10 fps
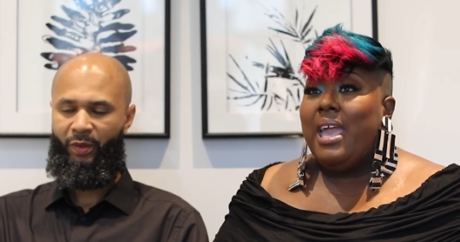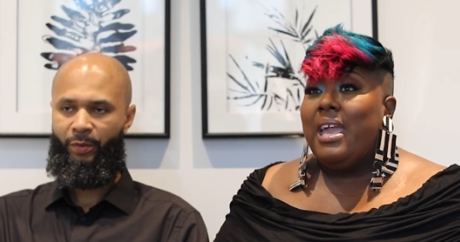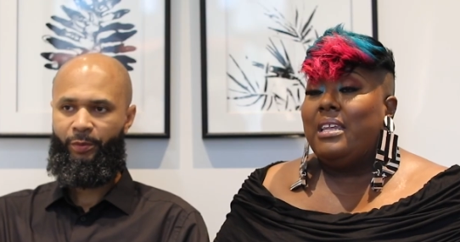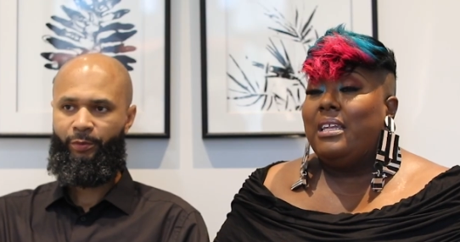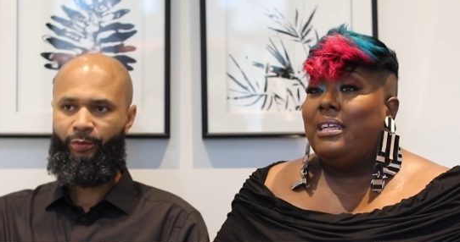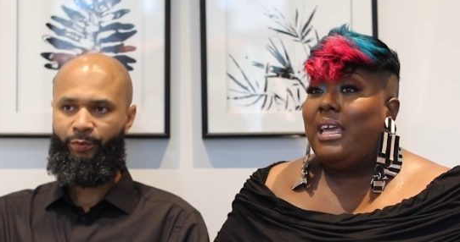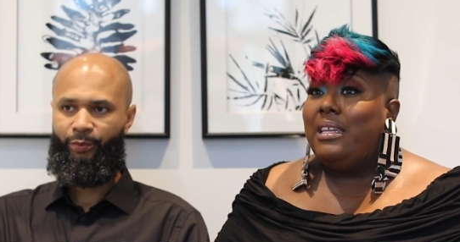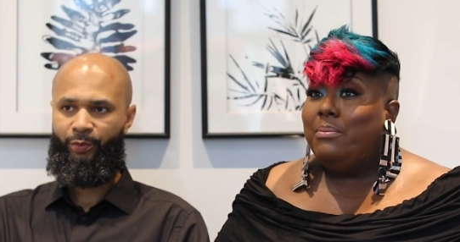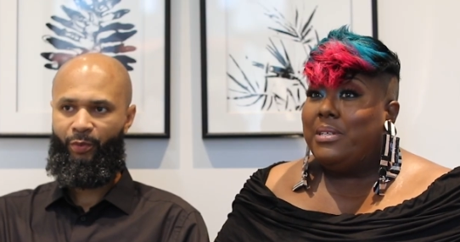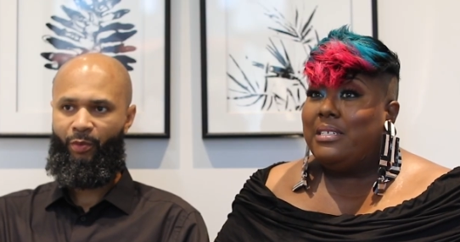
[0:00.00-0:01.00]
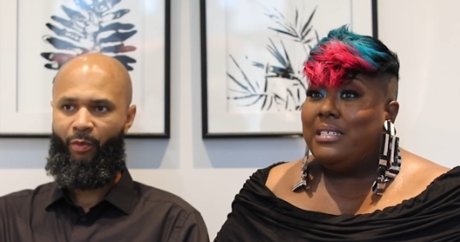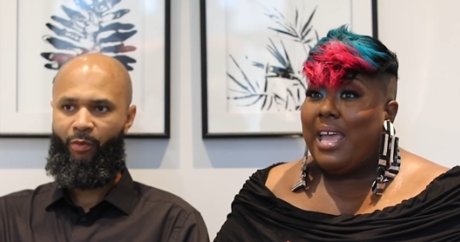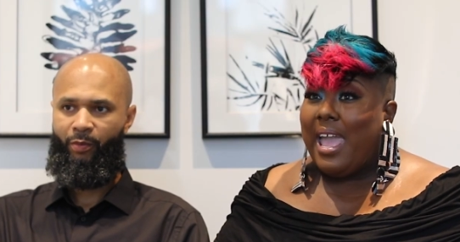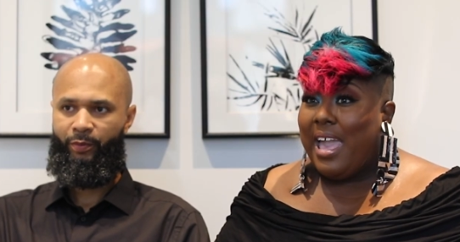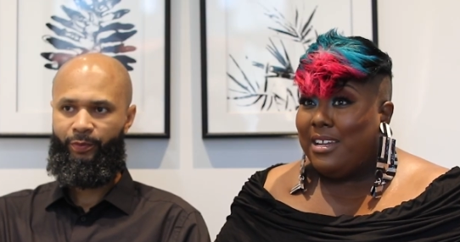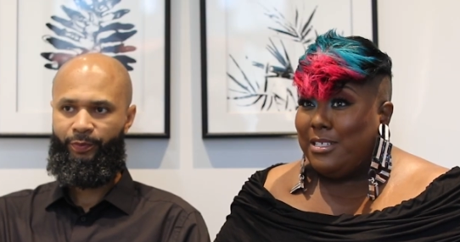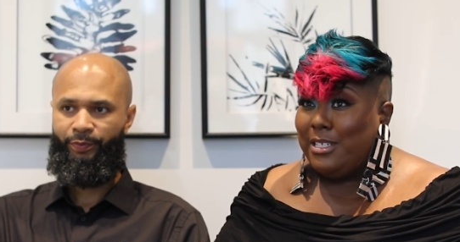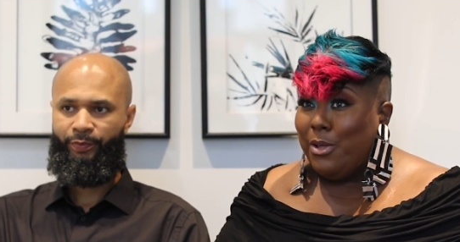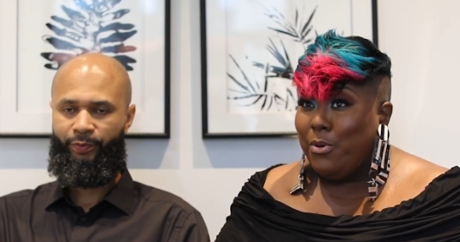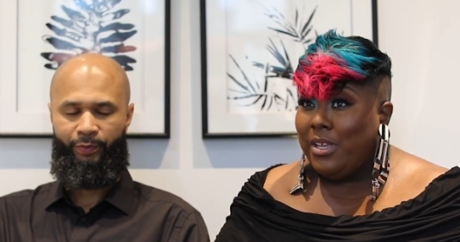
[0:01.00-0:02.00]
Speaker 1: And Lady Business had a
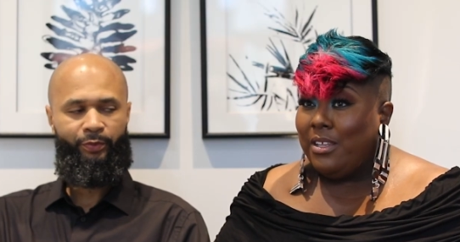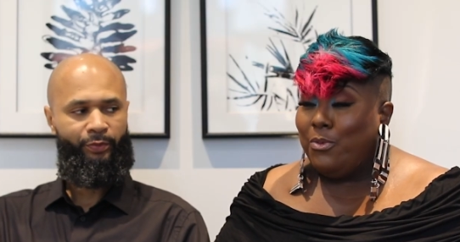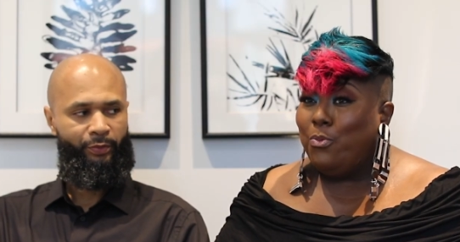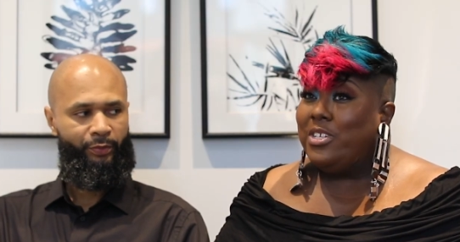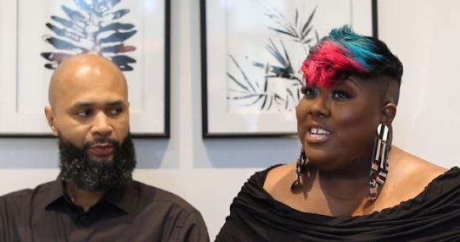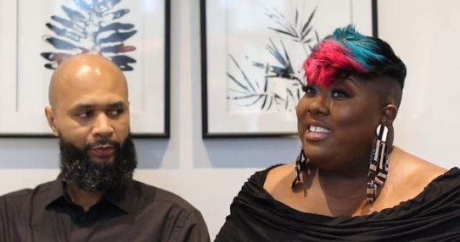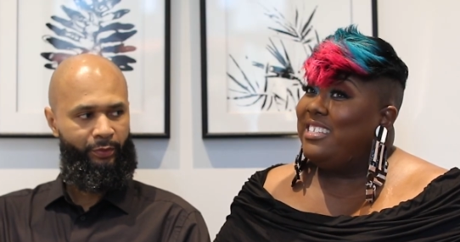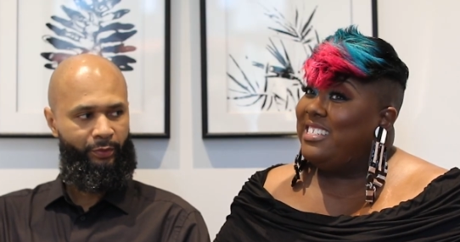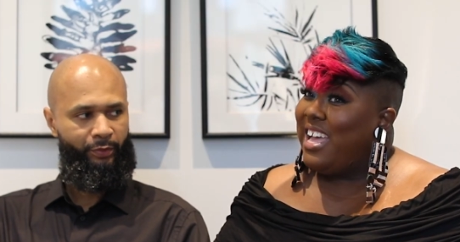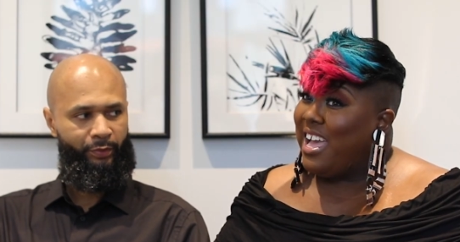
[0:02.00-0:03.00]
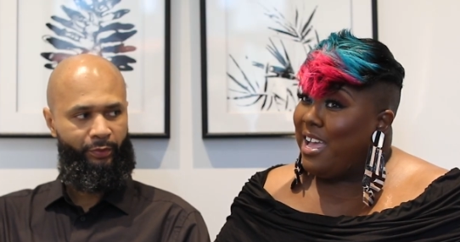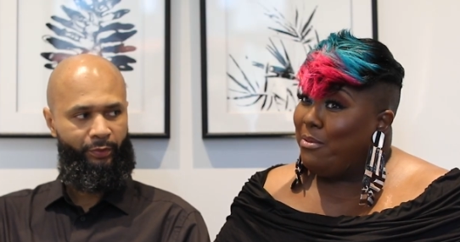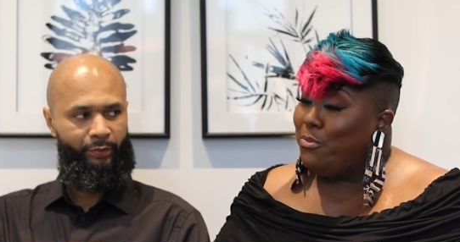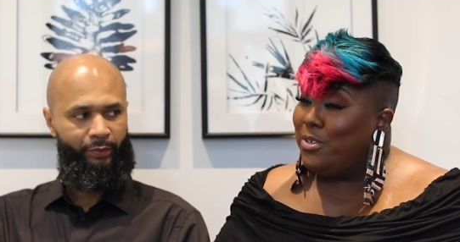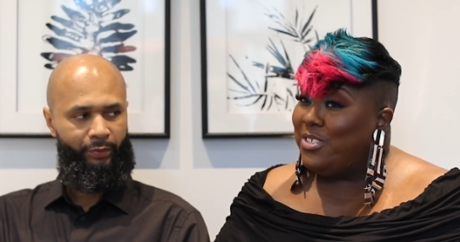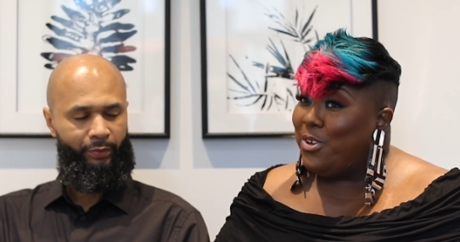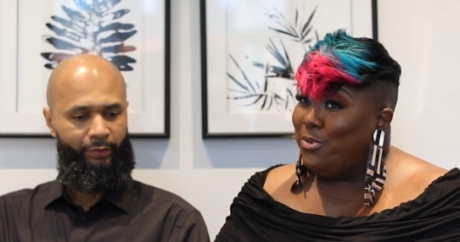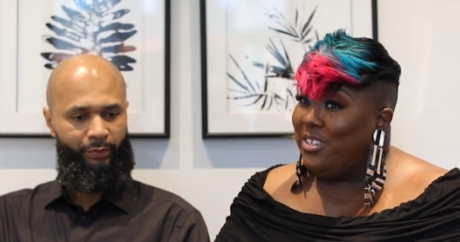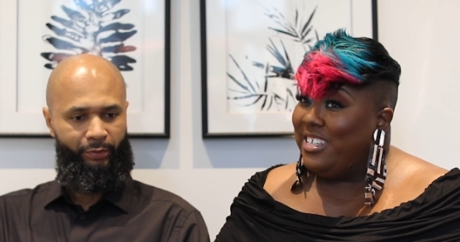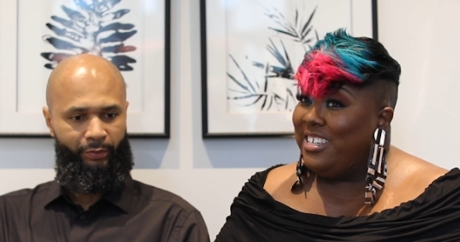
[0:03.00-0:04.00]
slogan, which at the time was
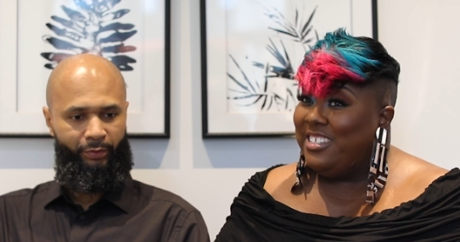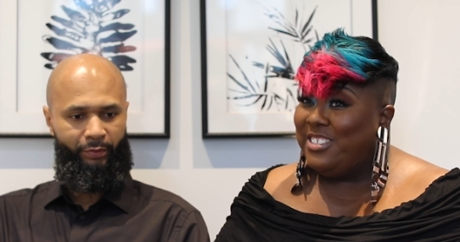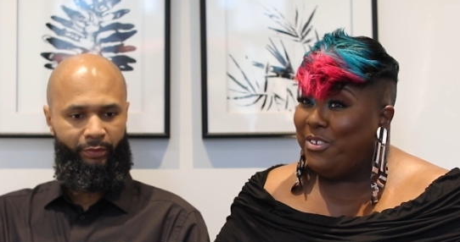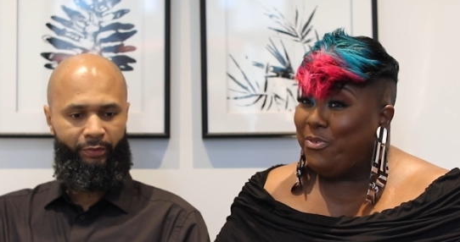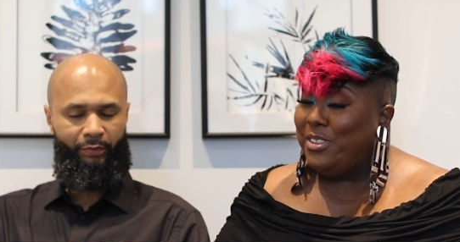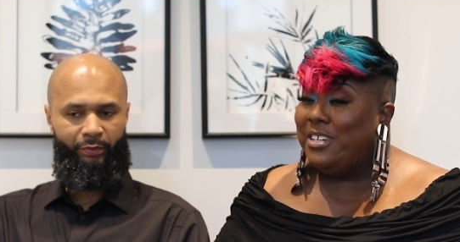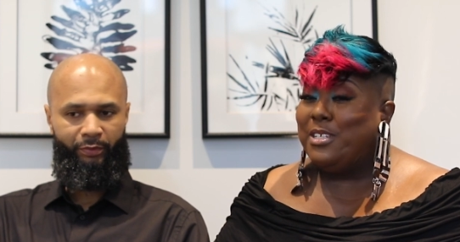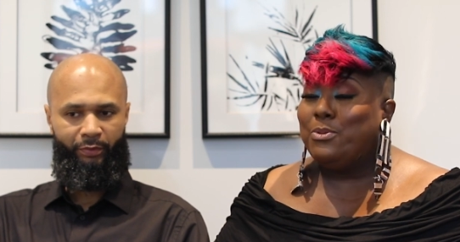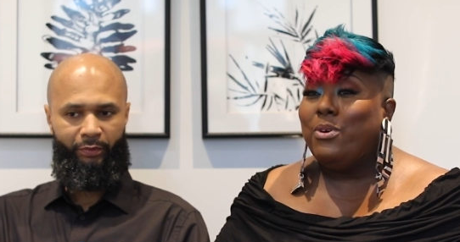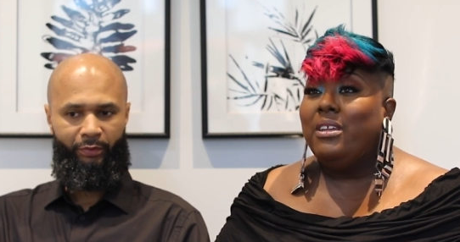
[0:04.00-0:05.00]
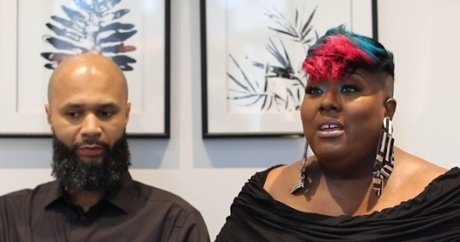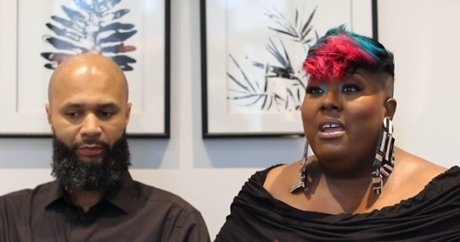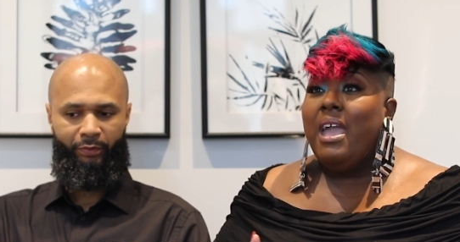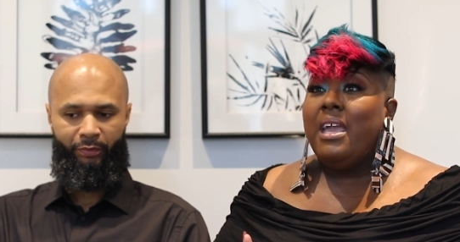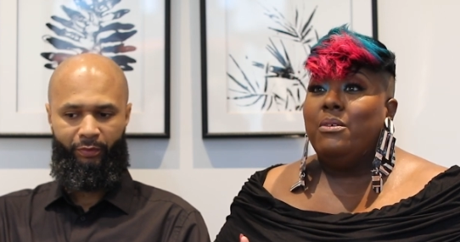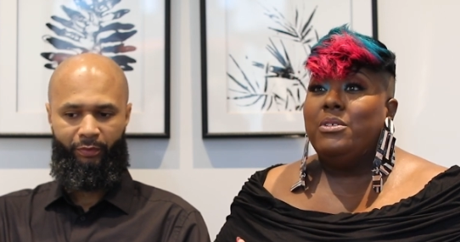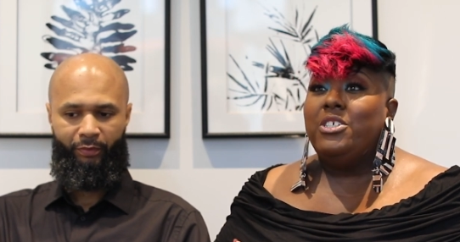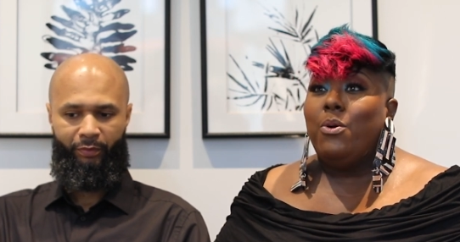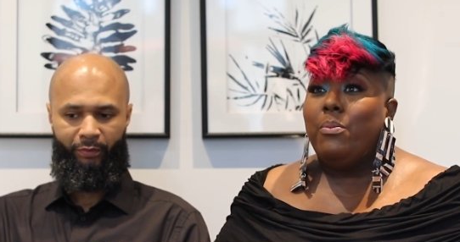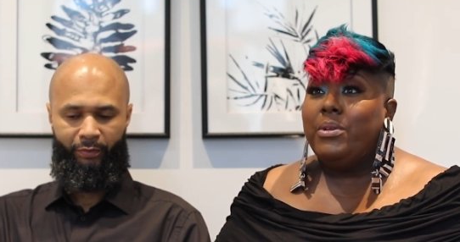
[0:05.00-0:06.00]
totally different than this one. And it was
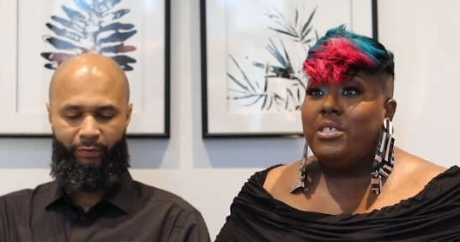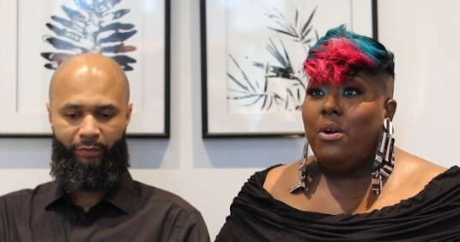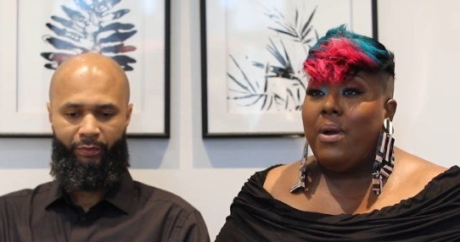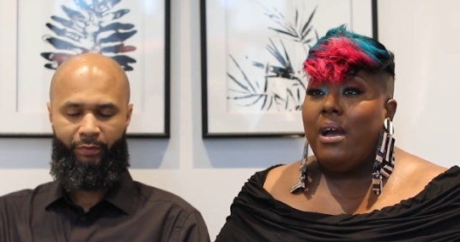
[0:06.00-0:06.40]
show up and show